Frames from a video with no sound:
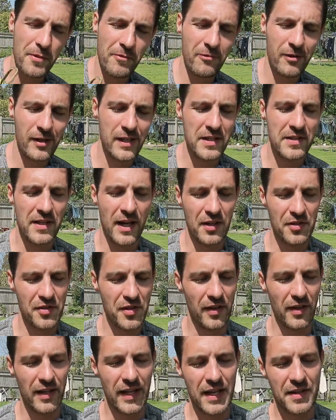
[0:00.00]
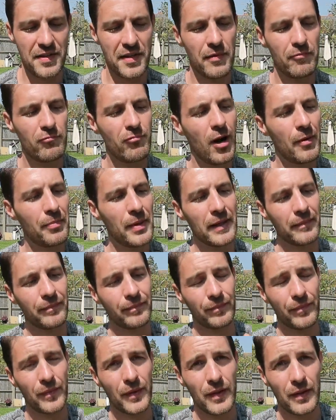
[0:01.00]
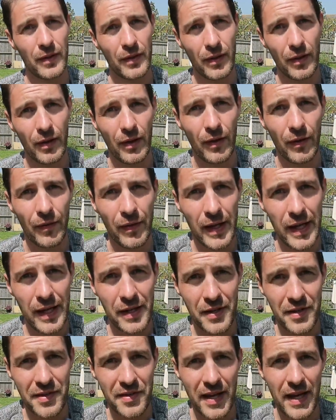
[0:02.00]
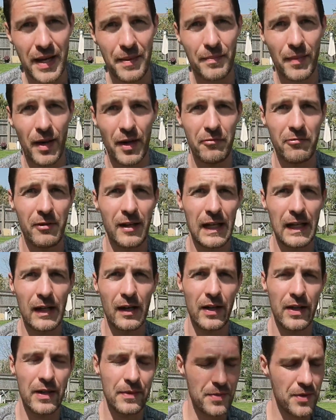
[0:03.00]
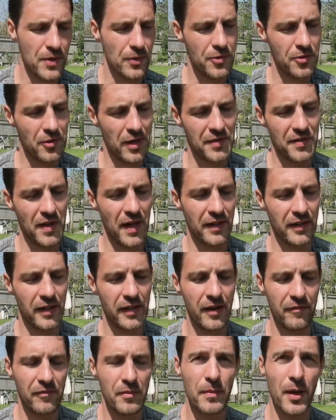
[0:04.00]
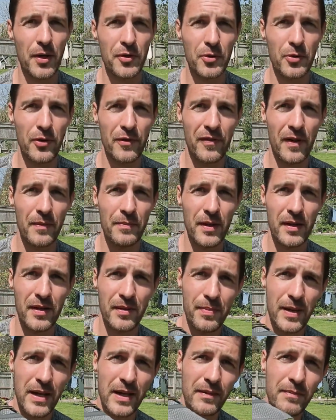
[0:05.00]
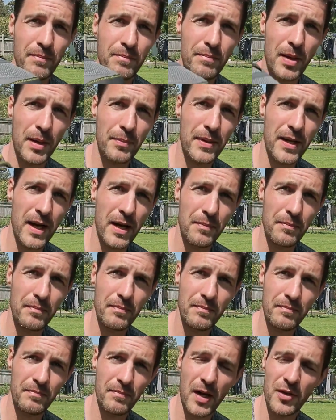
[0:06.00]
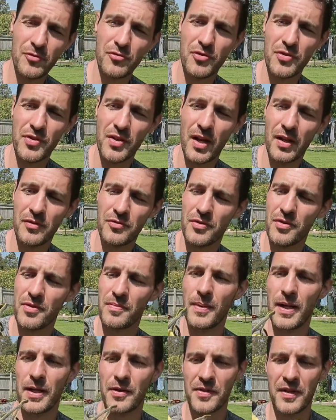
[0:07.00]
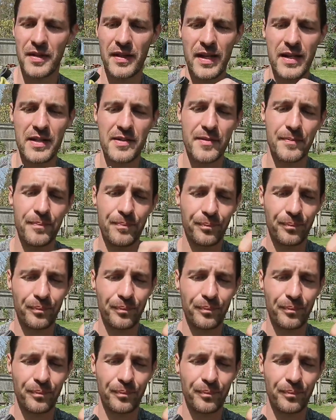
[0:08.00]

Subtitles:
we've already touched that I get some rubbing on the inner seam. I'd really like them to address that in another model if I'm going to be pumping out hundreds and hundreds of miles in these.